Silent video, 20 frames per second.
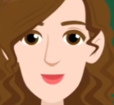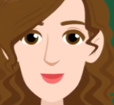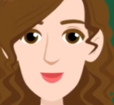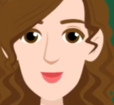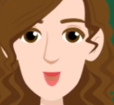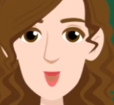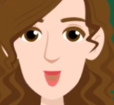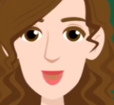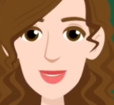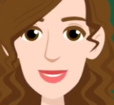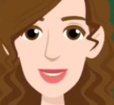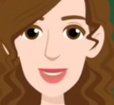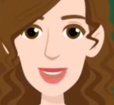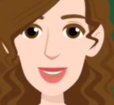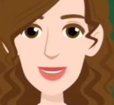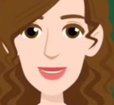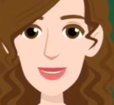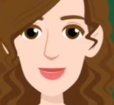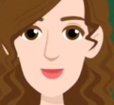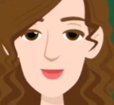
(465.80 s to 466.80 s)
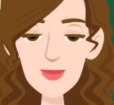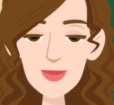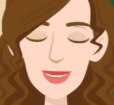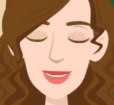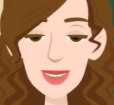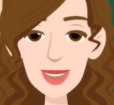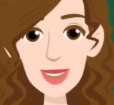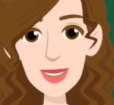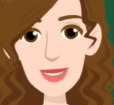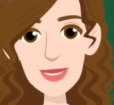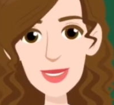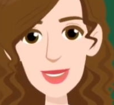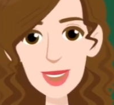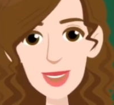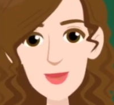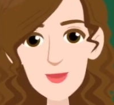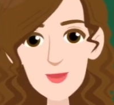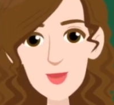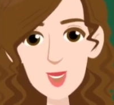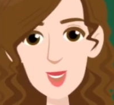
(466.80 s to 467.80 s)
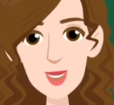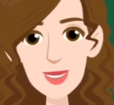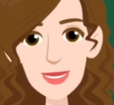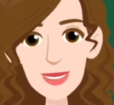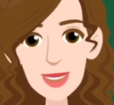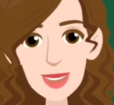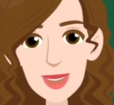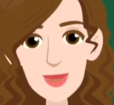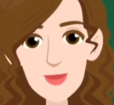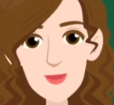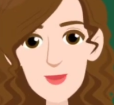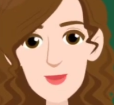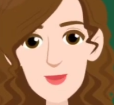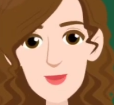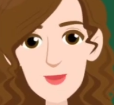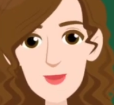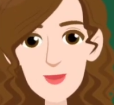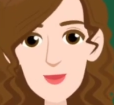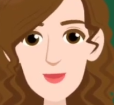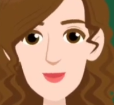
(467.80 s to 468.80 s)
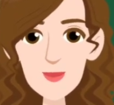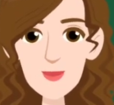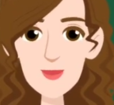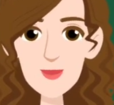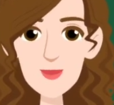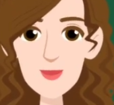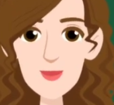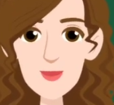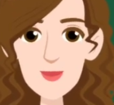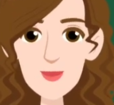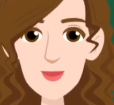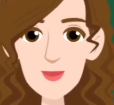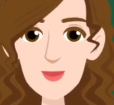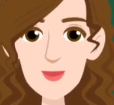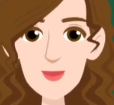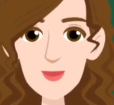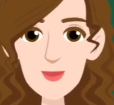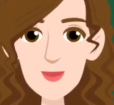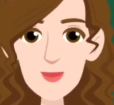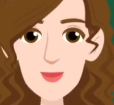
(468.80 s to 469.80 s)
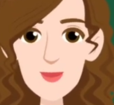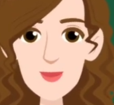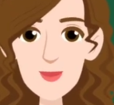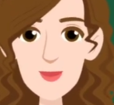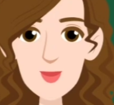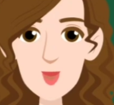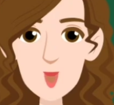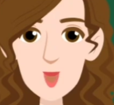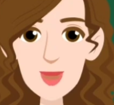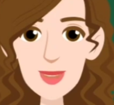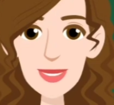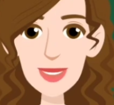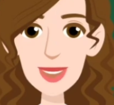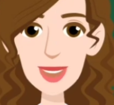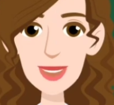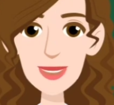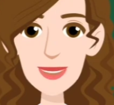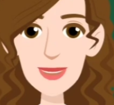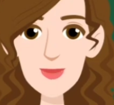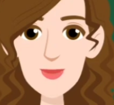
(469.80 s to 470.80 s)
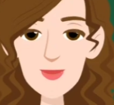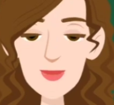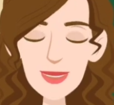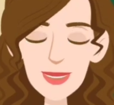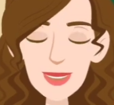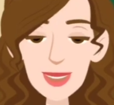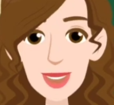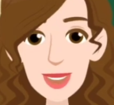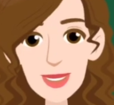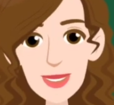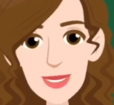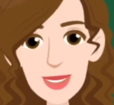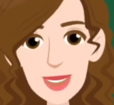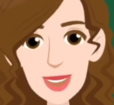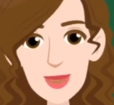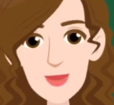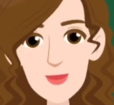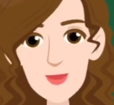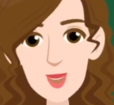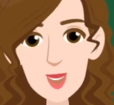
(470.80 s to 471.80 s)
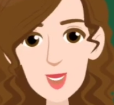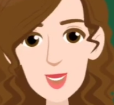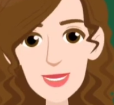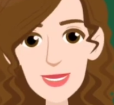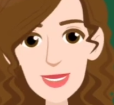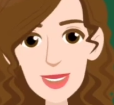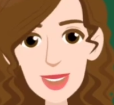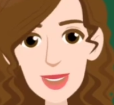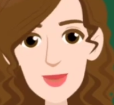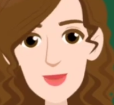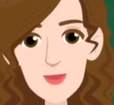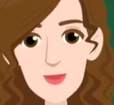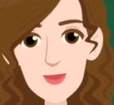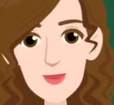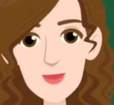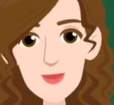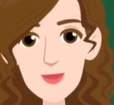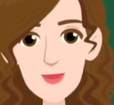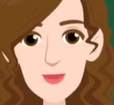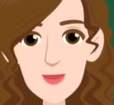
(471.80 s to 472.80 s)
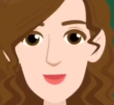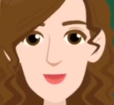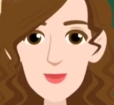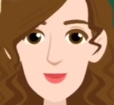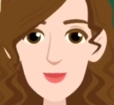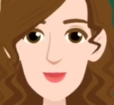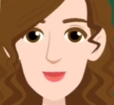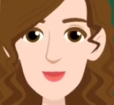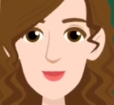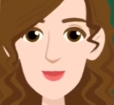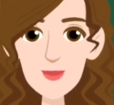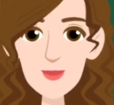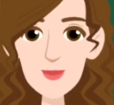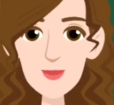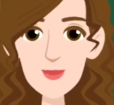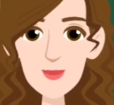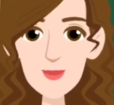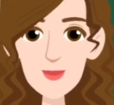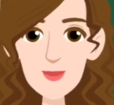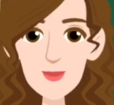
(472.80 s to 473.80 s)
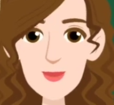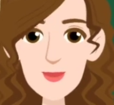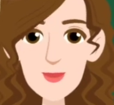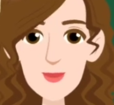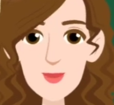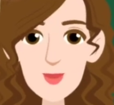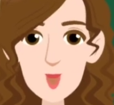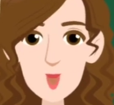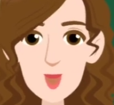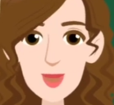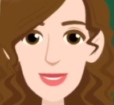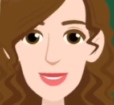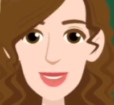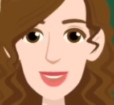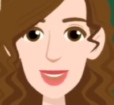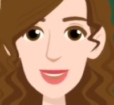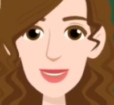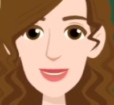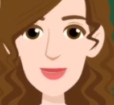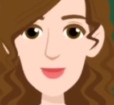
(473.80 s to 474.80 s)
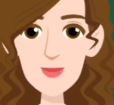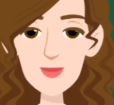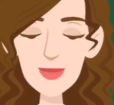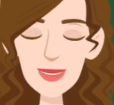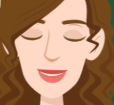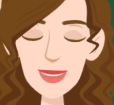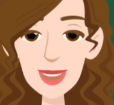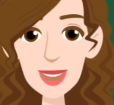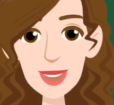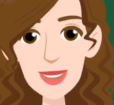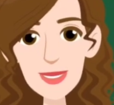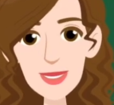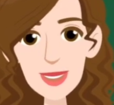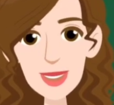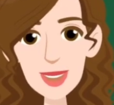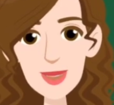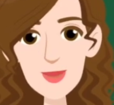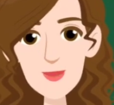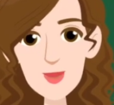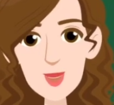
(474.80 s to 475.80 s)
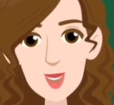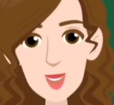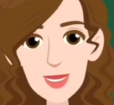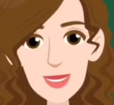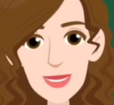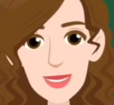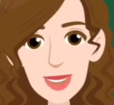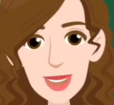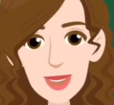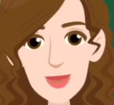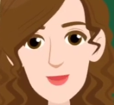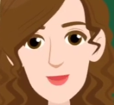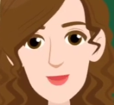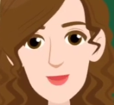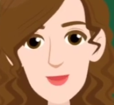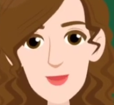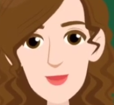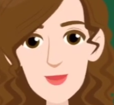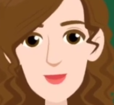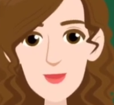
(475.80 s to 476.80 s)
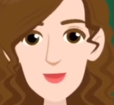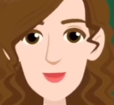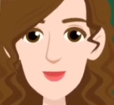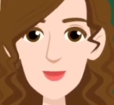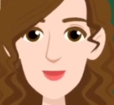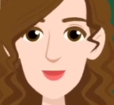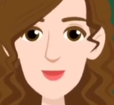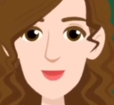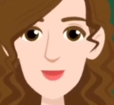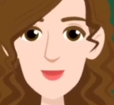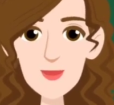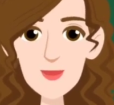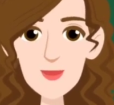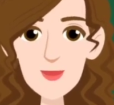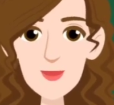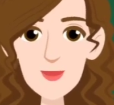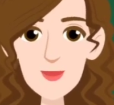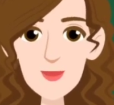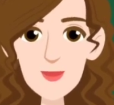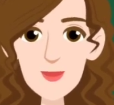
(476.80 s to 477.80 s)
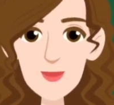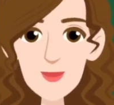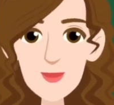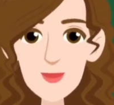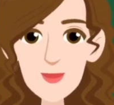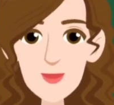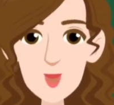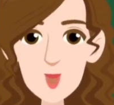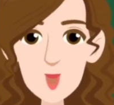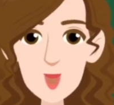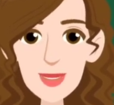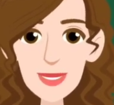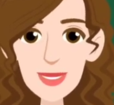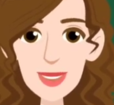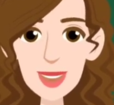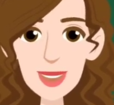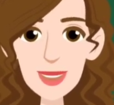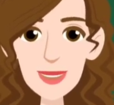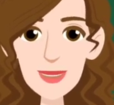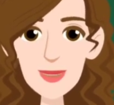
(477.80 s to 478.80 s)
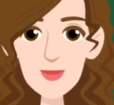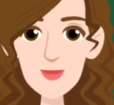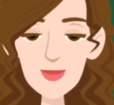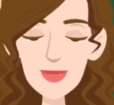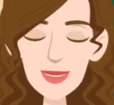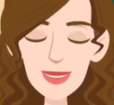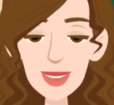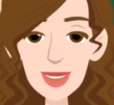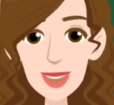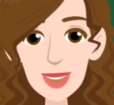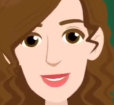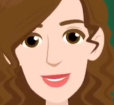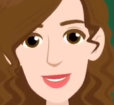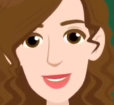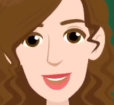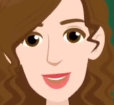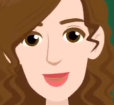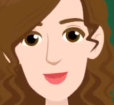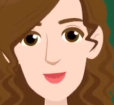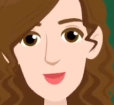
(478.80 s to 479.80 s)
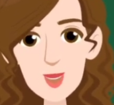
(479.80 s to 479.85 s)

state to another, depending on the input. Each row maps a state, an input, and the resulting next state. This is especially useful for event-driven systems. For example, an ATM moves from